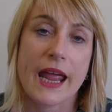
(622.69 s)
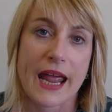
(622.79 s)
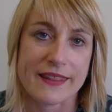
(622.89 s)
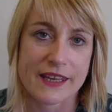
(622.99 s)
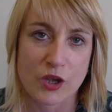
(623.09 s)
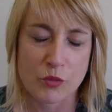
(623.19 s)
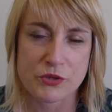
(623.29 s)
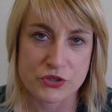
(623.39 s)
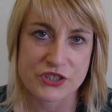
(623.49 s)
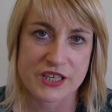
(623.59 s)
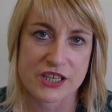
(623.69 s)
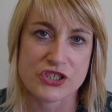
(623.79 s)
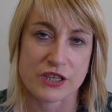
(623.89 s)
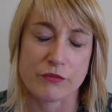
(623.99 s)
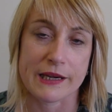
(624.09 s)
and that help you to
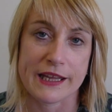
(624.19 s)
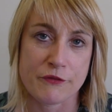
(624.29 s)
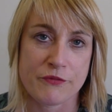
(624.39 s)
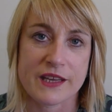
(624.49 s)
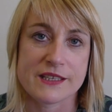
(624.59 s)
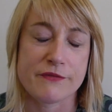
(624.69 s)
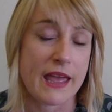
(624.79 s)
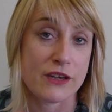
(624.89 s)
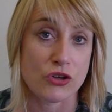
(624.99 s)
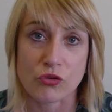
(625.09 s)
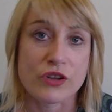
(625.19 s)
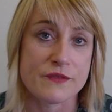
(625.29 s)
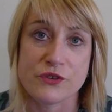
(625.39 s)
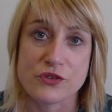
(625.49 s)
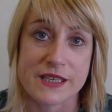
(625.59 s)
teach in a really effective and
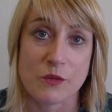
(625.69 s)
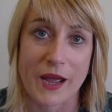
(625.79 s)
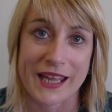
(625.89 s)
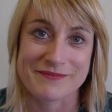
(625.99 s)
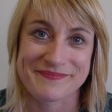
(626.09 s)
non-confusing way.